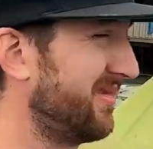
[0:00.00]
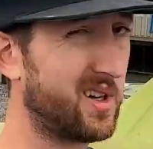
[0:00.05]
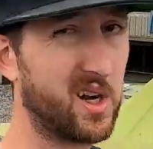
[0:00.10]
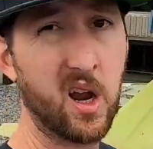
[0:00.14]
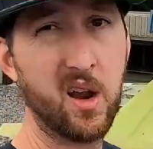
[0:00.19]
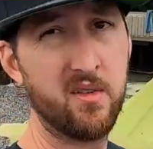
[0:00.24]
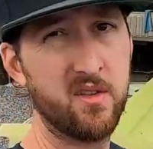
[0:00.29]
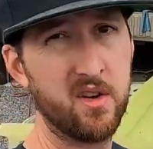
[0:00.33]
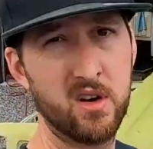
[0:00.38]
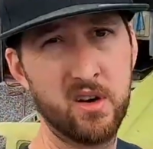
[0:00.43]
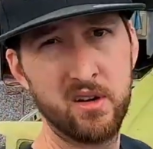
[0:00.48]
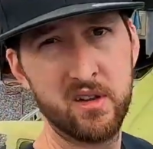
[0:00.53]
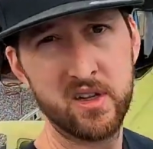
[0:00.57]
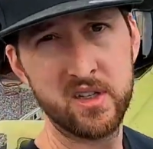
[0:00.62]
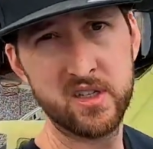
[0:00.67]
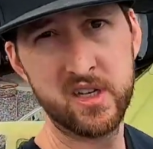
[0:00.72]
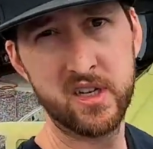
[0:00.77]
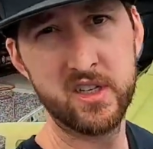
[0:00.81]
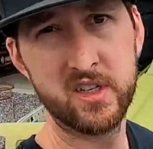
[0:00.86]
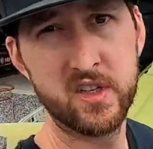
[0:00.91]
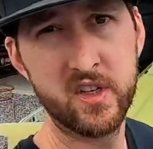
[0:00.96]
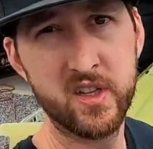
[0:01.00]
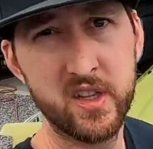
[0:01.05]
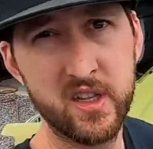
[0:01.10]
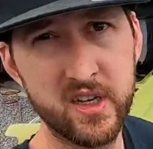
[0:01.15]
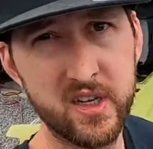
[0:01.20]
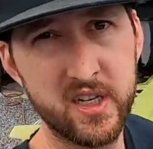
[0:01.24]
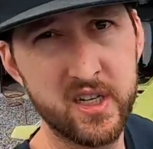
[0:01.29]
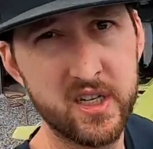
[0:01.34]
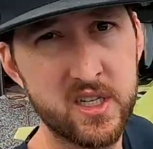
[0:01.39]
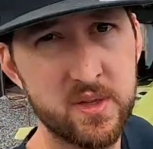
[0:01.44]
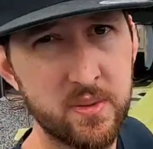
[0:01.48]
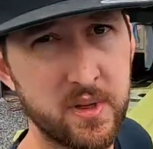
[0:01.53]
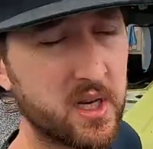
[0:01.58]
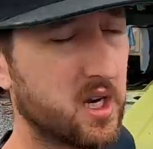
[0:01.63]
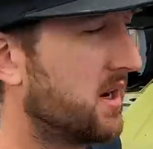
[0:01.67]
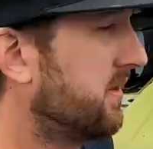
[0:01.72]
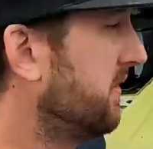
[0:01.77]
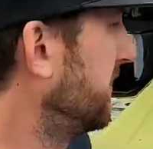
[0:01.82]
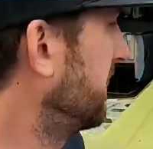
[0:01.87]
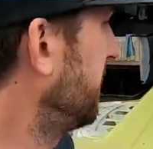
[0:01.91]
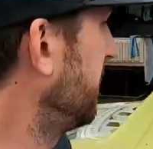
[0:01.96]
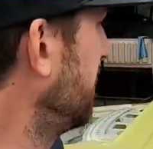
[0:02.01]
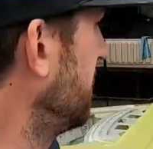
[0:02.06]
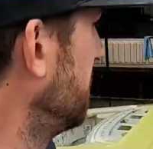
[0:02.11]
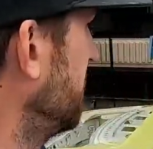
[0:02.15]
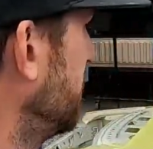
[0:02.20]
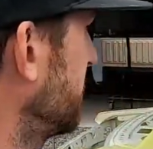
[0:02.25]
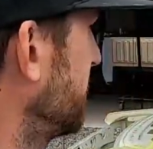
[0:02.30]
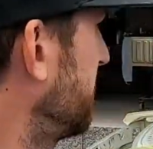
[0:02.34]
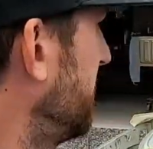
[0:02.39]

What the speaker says: covered essentially that needs to be covered for the most